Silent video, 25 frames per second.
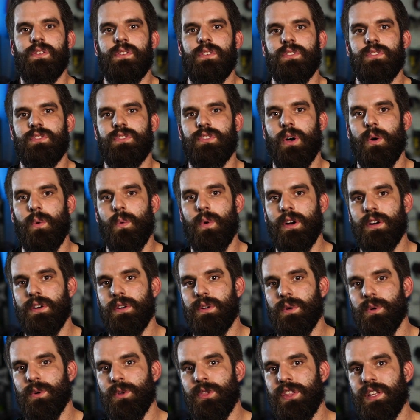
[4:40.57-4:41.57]
So one
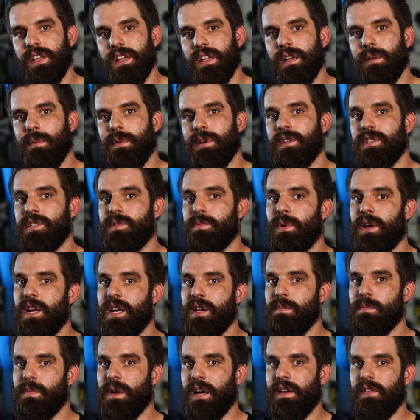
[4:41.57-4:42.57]
cool thing about spray
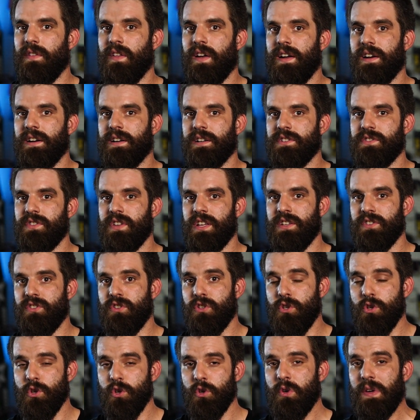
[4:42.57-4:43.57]
and bed liners is
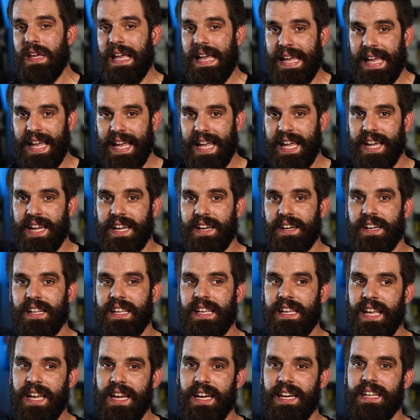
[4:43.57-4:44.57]
you can
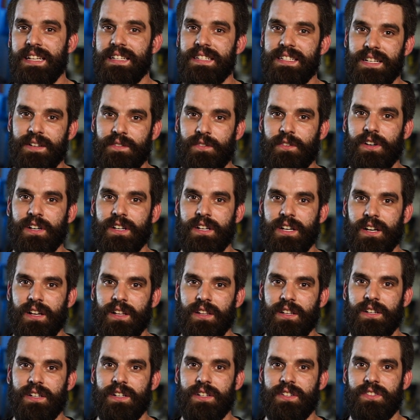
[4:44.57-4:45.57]
get it different
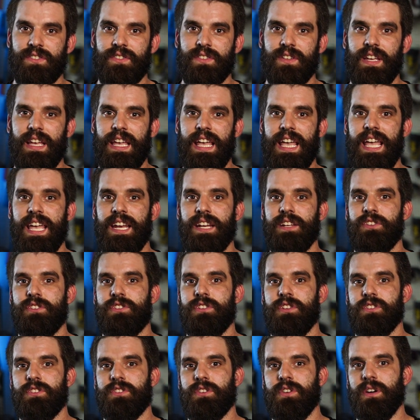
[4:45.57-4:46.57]
colors. It is
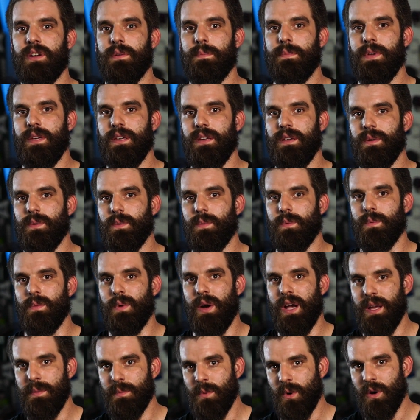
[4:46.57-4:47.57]
just gonna be
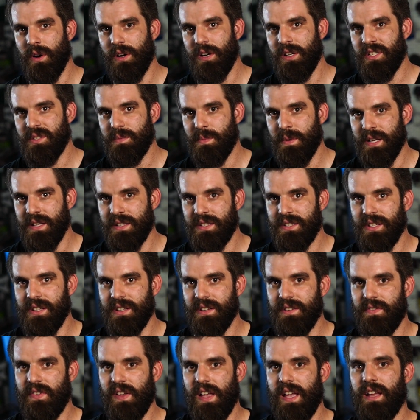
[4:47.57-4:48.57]
way more
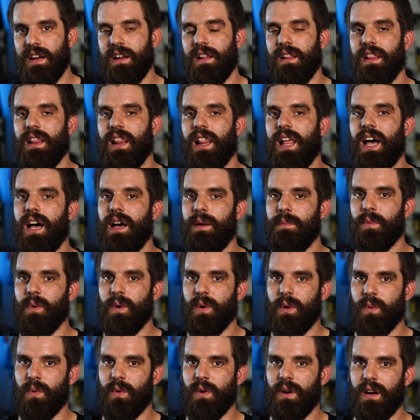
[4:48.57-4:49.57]
expensive and a lot
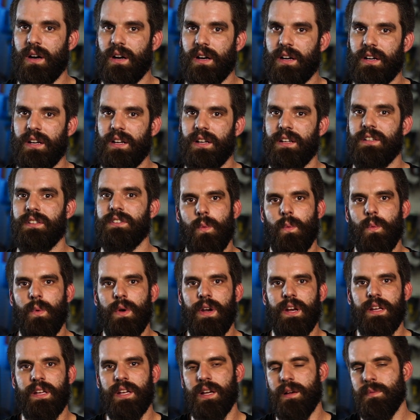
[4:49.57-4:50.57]
more work. When
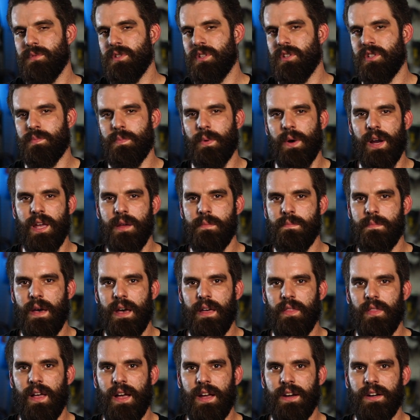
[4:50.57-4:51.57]
it comes to spray and
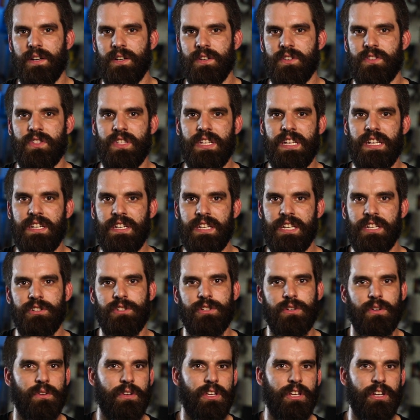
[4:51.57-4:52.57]
bed liners, the
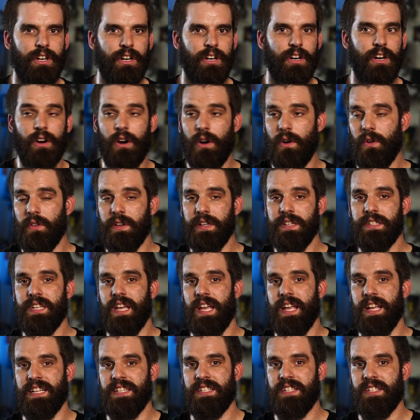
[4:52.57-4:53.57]
initial cure only
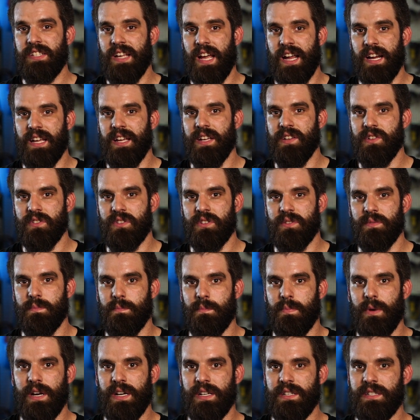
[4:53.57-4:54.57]
takes seconds,
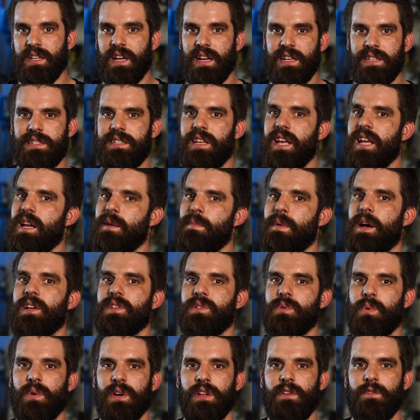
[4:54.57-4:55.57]
but it does take about
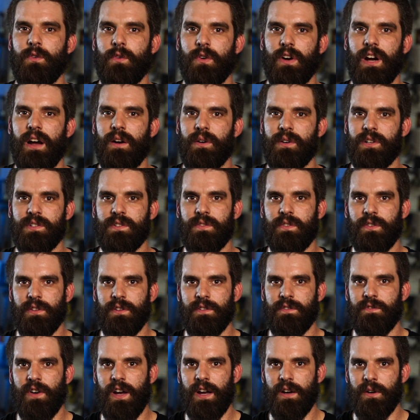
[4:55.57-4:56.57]
24 hours for the
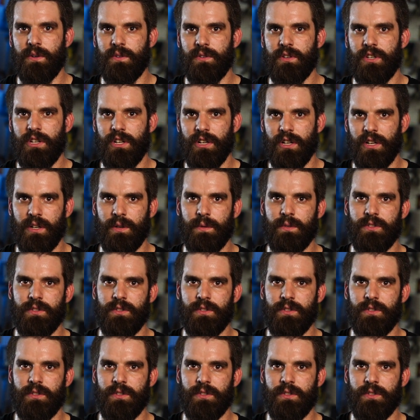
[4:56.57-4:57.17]
final cure.